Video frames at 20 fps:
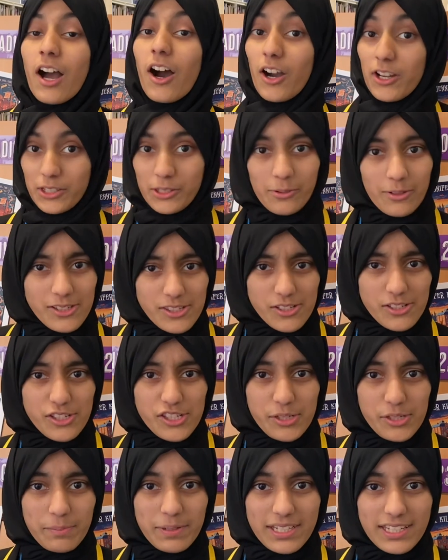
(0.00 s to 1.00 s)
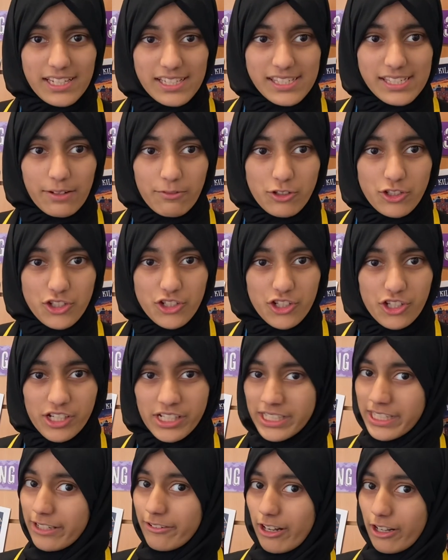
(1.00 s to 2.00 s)
Are you a soon to be Year 7 student
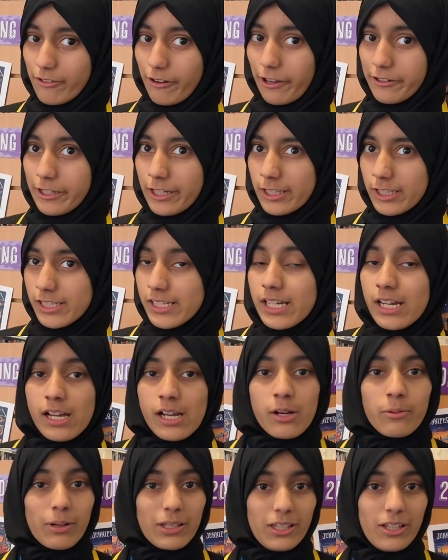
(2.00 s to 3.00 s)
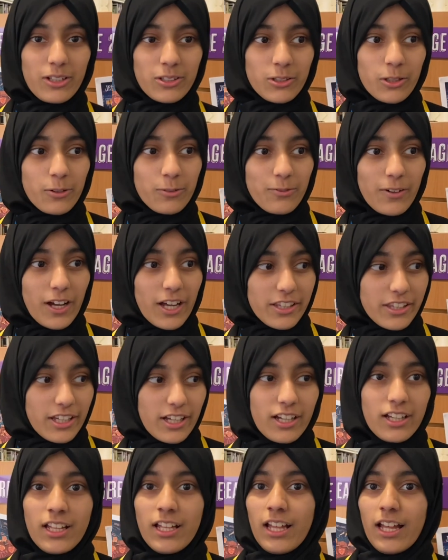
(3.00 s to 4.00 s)
here at Crown Hills? Well, look no further.
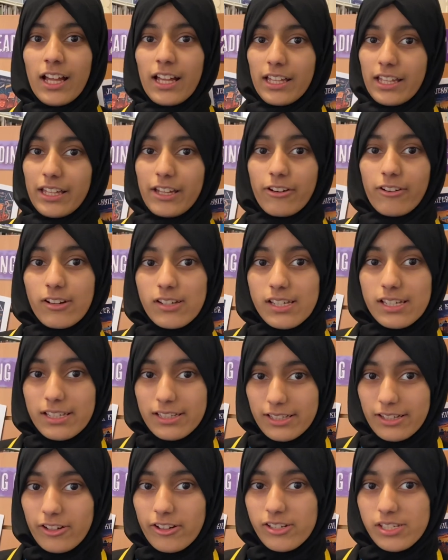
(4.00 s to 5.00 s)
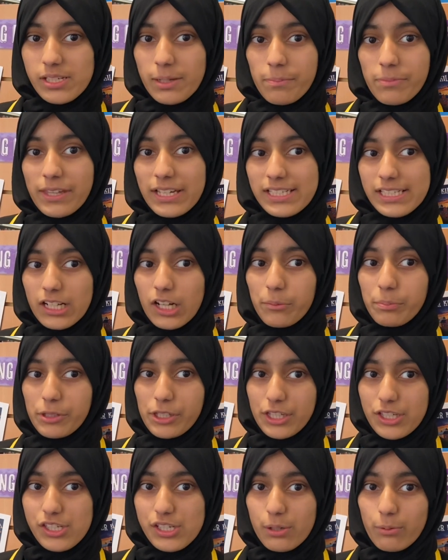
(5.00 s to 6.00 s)
Here are some things to help you
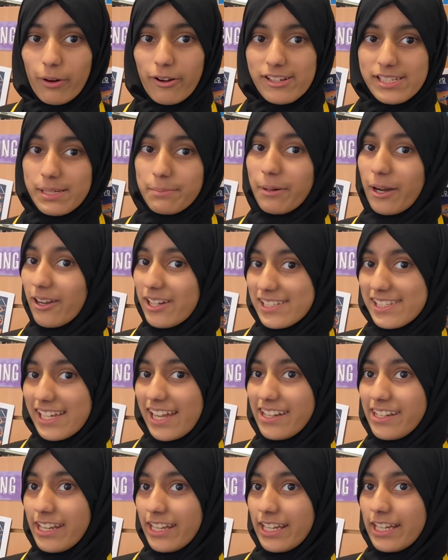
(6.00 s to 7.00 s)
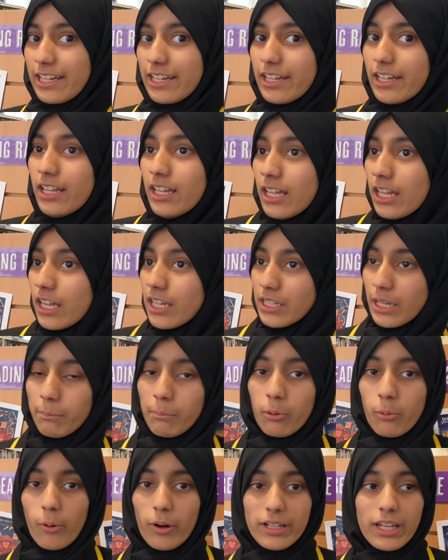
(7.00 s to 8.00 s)
ease your worries about attending here. Number
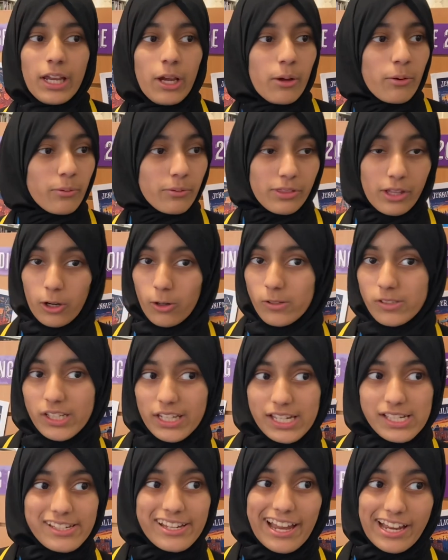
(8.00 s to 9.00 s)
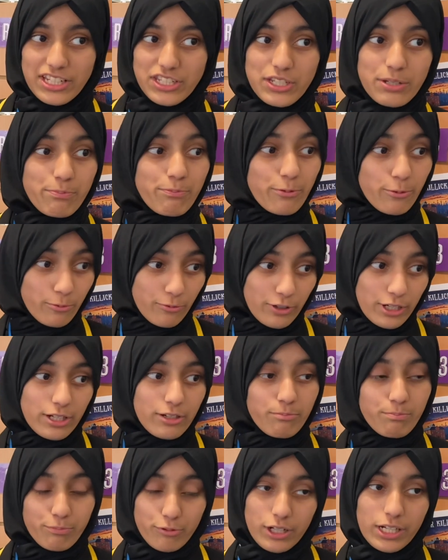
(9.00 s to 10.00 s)
one, the oldies are actually
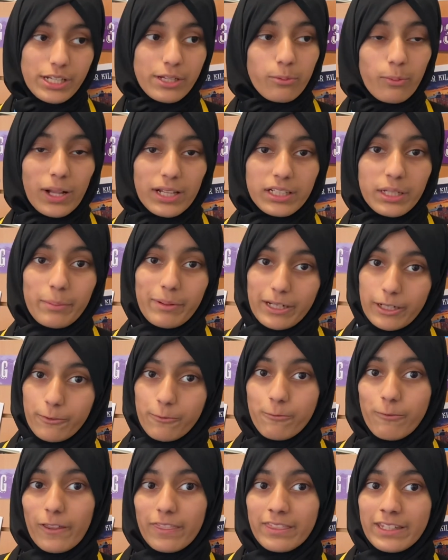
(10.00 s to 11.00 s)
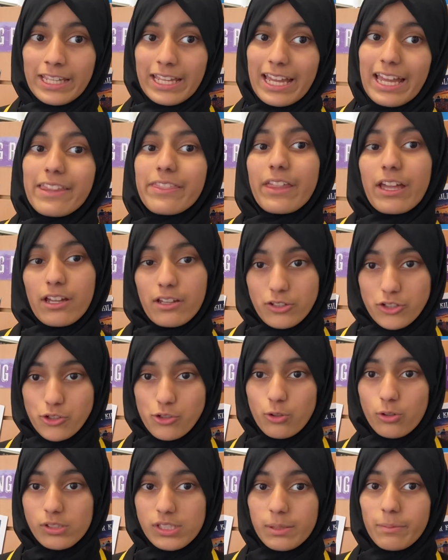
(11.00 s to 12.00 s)
pretty welcoming and friendly here, and they're
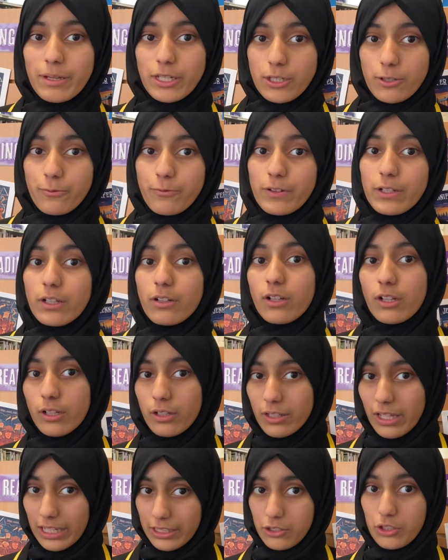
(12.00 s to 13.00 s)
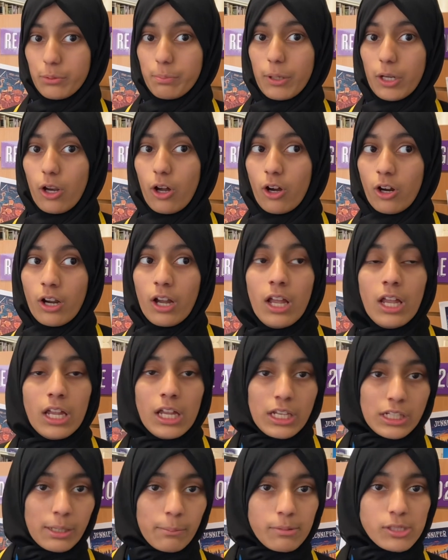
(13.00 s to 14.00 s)
sure to make you feel like you belong.
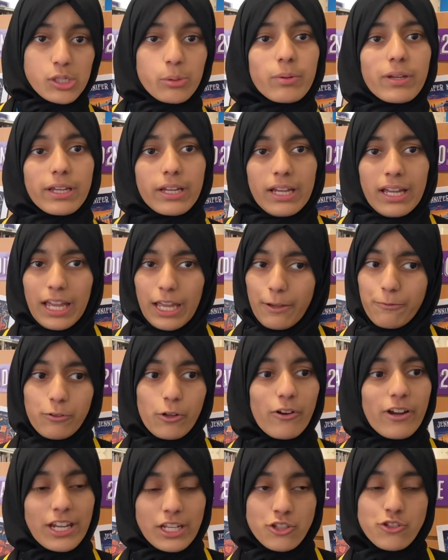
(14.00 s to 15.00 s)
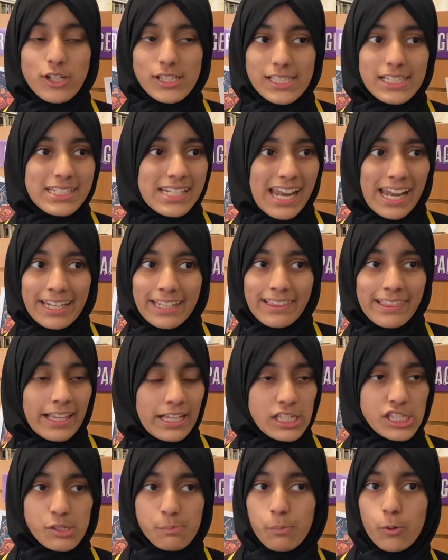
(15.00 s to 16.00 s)
Number two, if you're interested in anything,
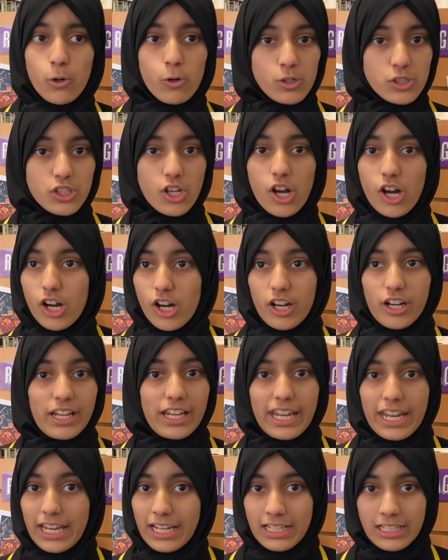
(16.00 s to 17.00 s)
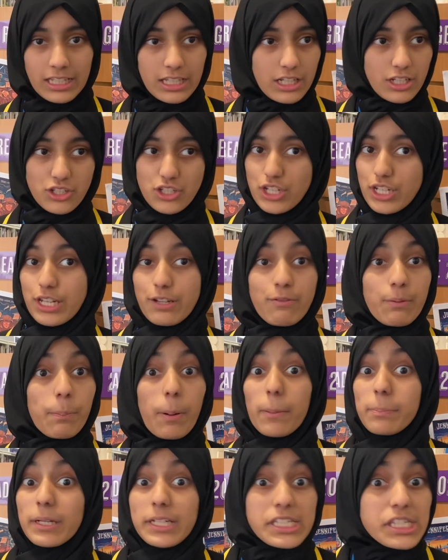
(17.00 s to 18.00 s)
sports, art, English, even
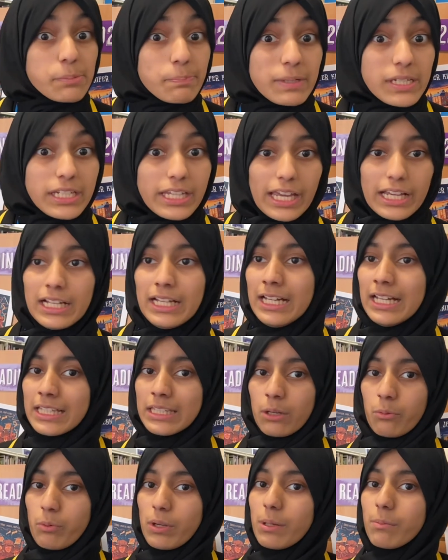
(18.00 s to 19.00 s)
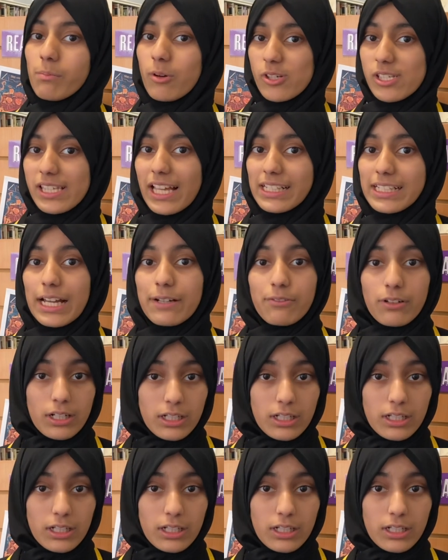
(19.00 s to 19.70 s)
public speaking, then we most likely have a